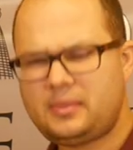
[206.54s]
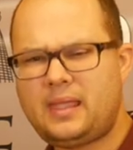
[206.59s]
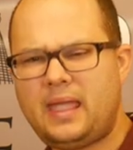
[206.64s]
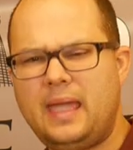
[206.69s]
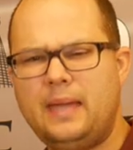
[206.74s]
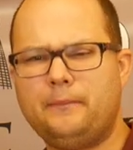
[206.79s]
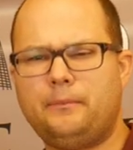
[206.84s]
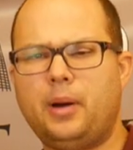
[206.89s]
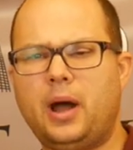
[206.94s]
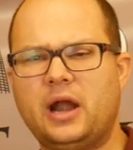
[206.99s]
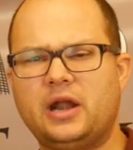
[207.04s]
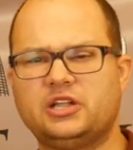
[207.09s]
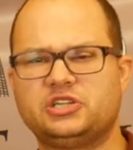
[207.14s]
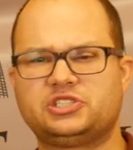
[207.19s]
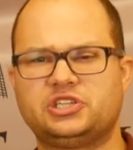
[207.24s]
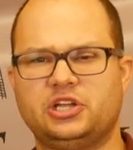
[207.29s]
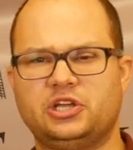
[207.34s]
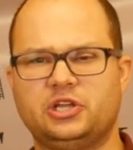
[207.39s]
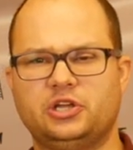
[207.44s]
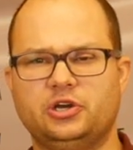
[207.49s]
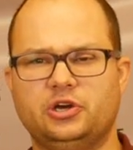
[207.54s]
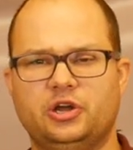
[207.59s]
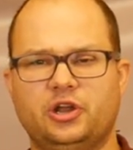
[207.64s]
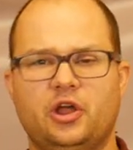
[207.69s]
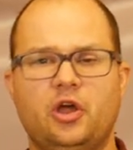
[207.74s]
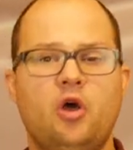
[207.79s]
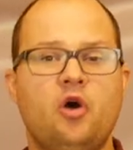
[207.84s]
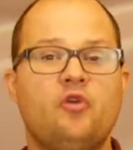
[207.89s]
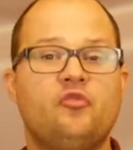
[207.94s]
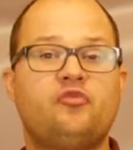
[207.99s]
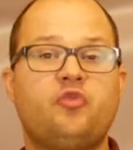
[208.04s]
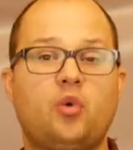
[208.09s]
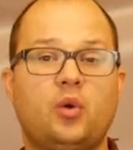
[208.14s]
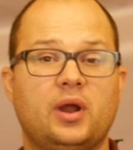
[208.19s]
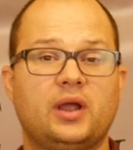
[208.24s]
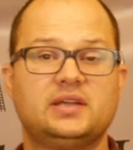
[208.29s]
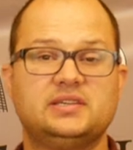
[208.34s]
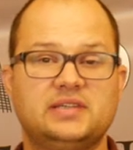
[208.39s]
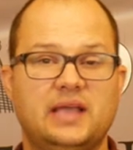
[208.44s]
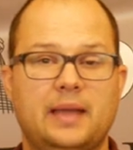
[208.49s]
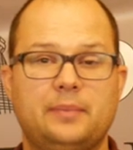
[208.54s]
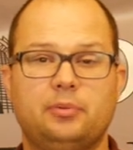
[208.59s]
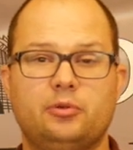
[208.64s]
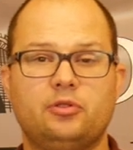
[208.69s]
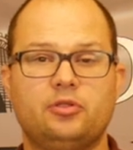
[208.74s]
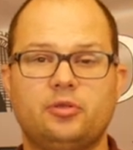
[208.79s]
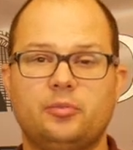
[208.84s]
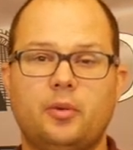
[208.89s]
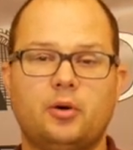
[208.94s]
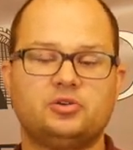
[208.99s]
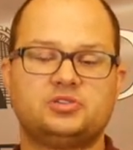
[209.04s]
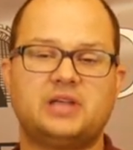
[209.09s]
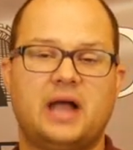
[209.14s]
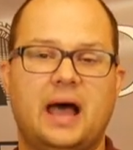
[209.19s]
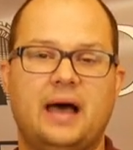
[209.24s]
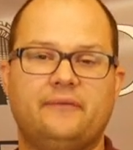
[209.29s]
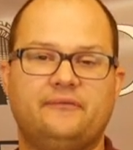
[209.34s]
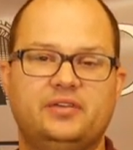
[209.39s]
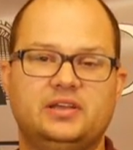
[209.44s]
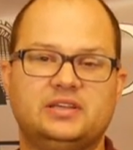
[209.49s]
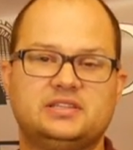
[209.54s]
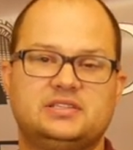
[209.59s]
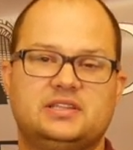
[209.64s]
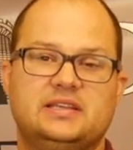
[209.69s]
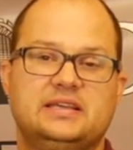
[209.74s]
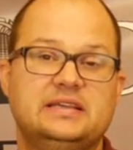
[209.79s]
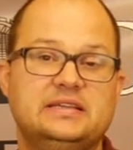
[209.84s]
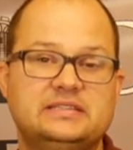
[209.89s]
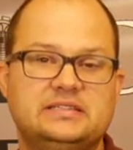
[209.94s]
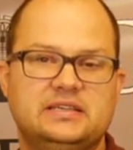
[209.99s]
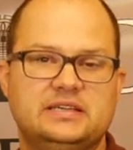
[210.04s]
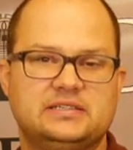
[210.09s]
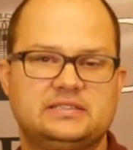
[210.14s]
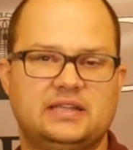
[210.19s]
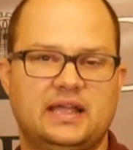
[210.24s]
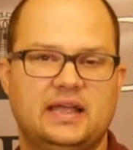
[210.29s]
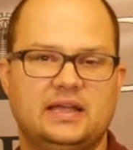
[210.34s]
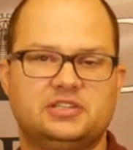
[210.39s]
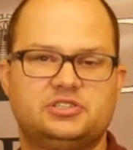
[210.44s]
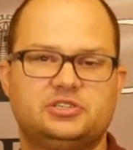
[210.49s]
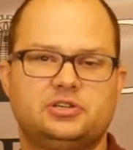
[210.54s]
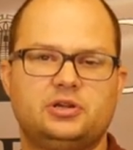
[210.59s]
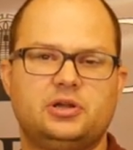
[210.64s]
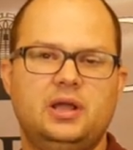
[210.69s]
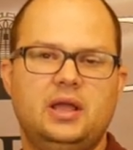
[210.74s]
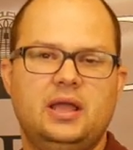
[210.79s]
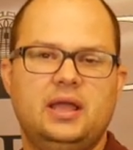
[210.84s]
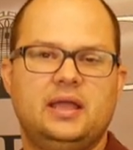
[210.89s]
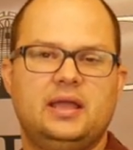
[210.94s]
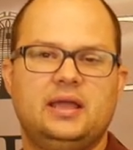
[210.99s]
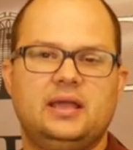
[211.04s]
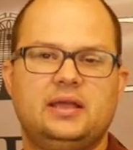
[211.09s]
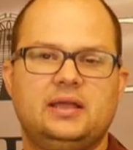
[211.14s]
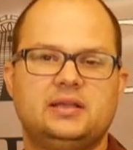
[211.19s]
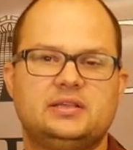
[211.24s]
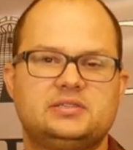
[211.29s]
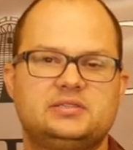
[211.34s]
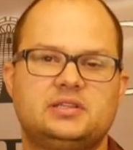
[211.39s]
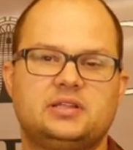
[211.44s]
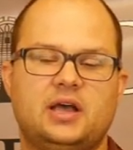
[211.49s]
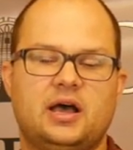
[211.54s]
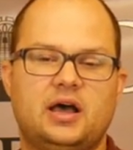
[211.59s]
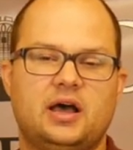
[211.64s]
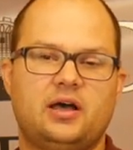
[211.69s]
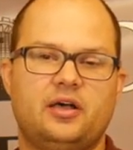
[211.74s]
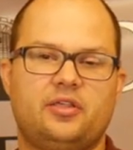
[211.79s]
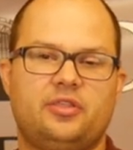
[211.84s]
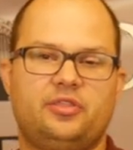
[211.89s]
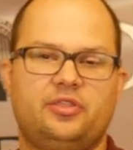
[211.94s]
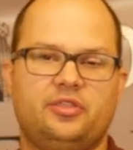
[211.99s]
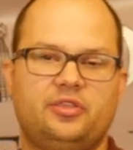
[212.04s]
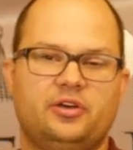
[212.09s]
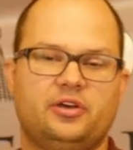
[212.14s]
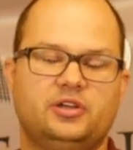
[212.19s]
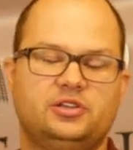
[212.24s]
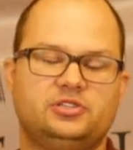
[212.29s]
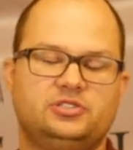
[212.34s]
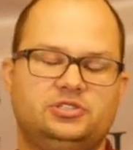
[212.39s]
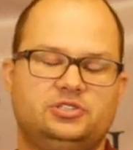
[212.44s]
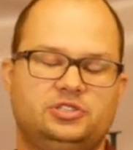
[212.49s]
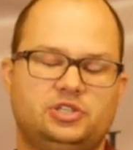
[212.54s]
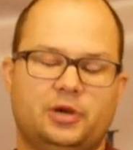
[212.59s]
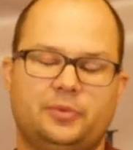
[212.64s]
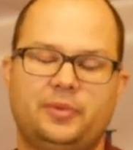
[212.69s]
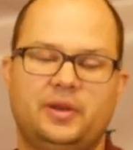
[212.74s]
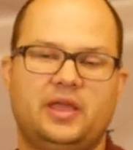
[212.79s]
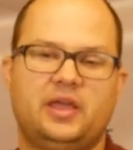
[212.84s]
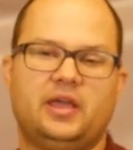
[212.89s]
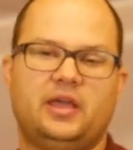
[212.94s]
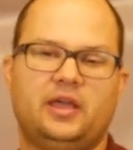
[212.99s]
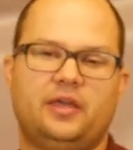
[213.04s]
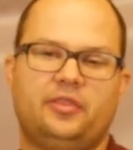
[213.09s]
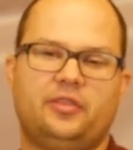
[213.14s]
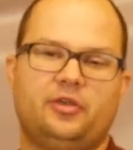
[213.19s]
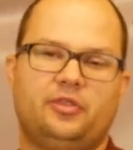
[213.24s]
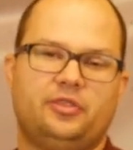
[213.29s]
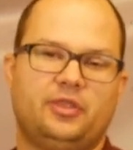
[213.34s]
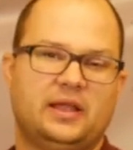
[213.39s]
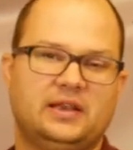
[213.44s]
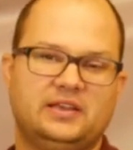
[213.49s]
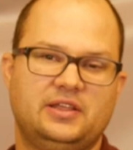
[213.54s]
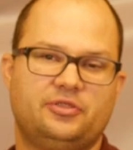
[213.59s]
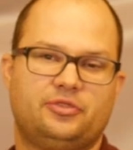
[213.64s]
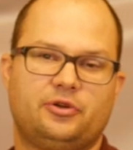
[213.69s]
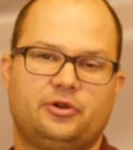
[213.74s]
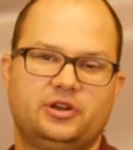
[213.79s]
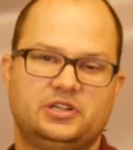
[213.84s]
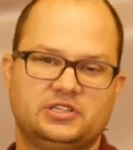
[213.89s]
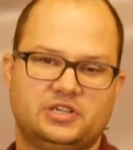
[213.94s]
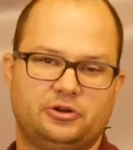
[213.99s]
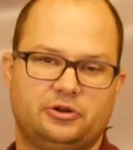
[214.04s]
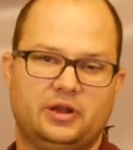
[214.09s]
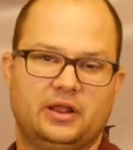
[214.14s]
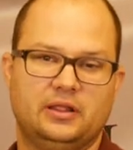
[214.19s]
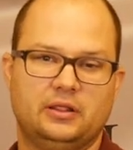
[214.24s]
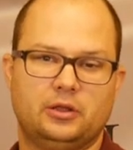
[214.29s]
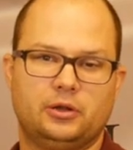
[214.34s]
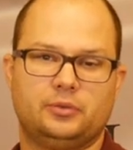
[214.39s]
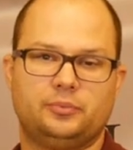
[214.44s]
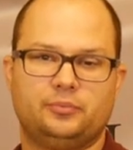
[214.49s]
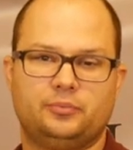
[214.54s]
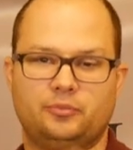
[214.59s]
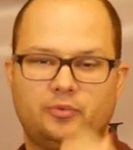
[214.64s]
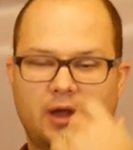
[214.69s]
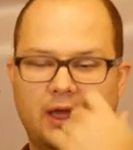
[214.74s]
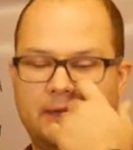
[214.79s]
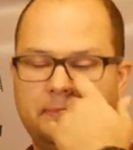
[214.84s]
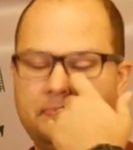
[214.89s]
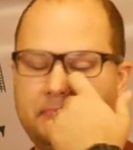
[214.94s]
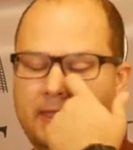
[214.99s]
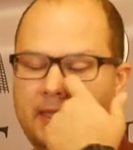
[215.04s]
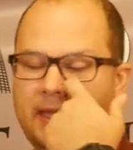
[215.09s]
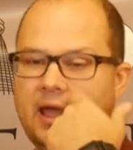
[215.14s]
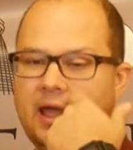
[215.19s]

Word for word: and punishing good." For example, the most obvious, the easiest answer is uh, the Germany in the 1930s under Hitler. Right?